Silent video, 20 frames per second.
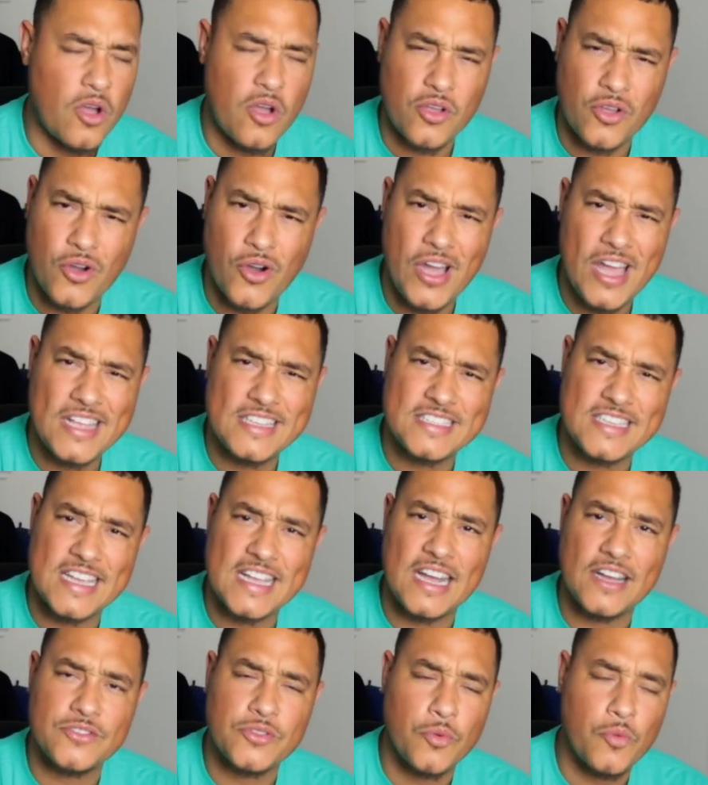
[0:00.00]
Go ahead,
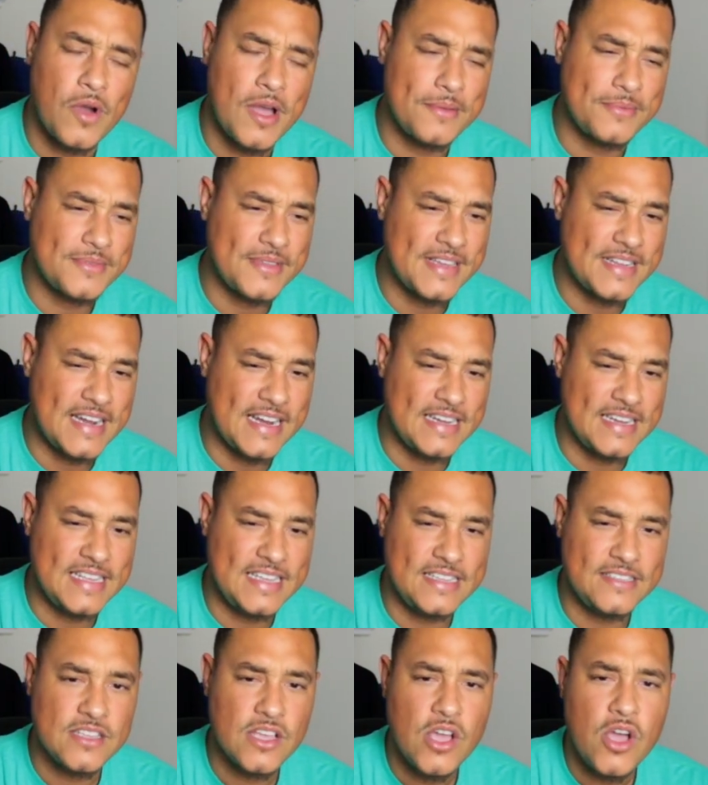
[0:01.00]
check out the website at
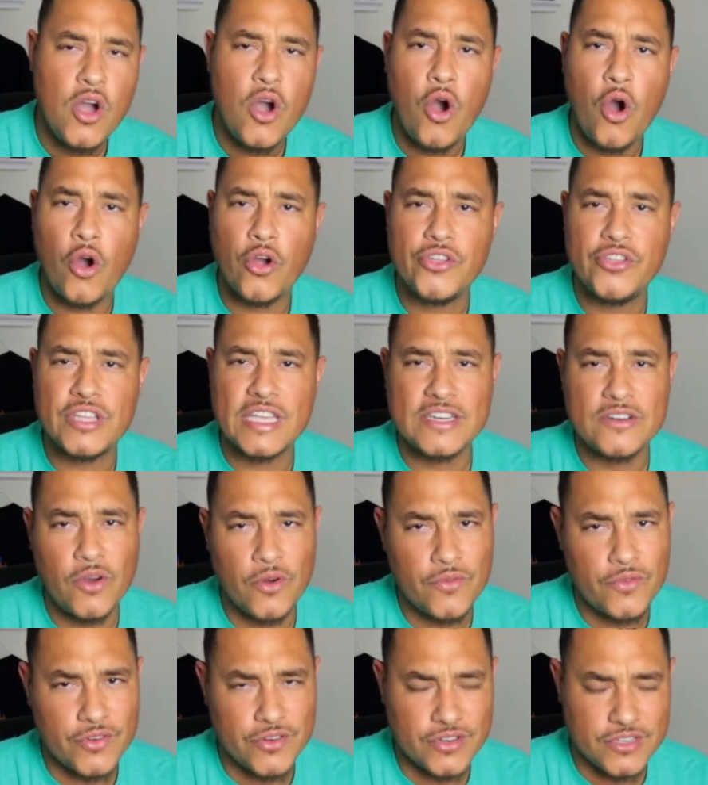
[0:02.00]
least, or you can
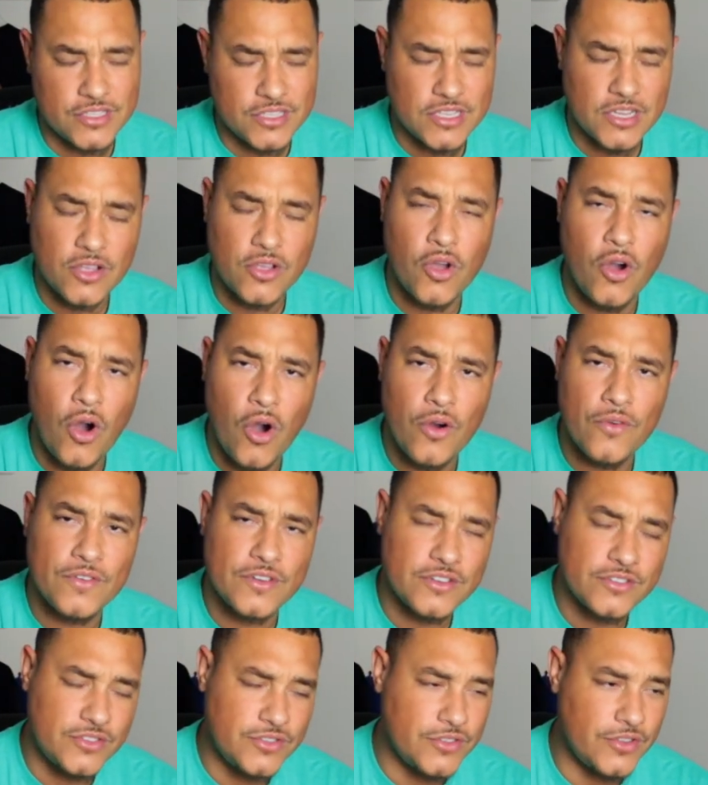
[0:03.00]
go
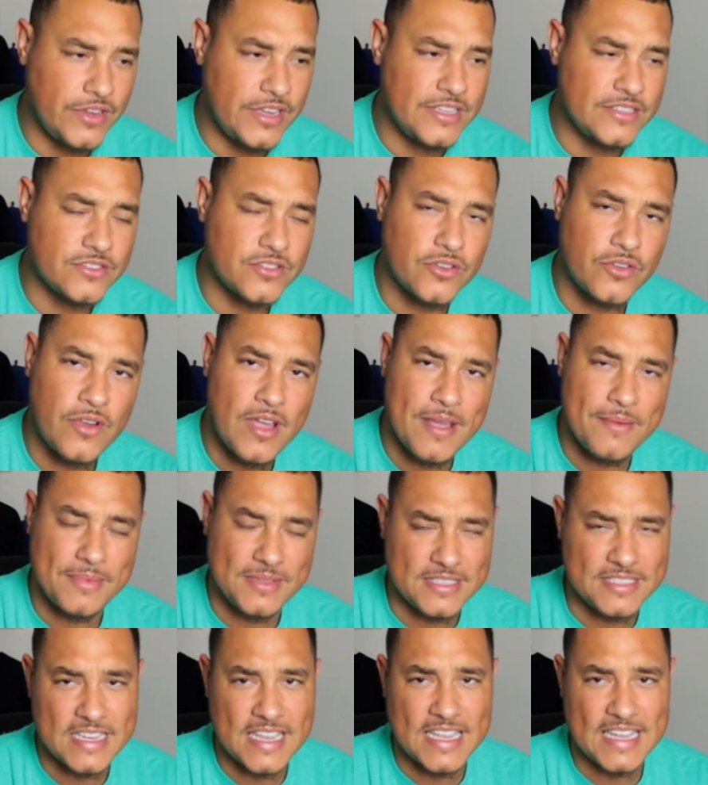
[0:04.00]
over to their Instagram
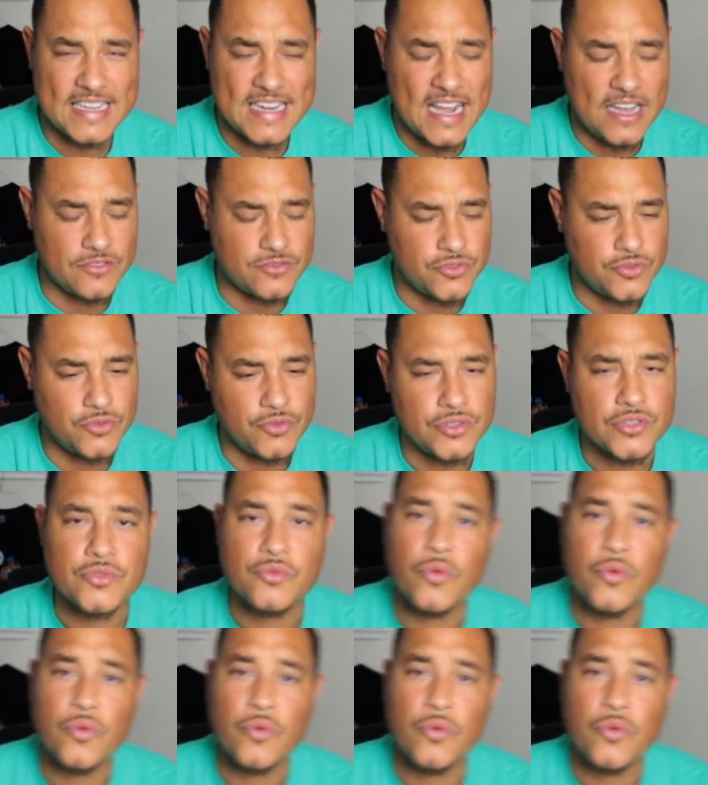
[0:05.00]
and check it out too as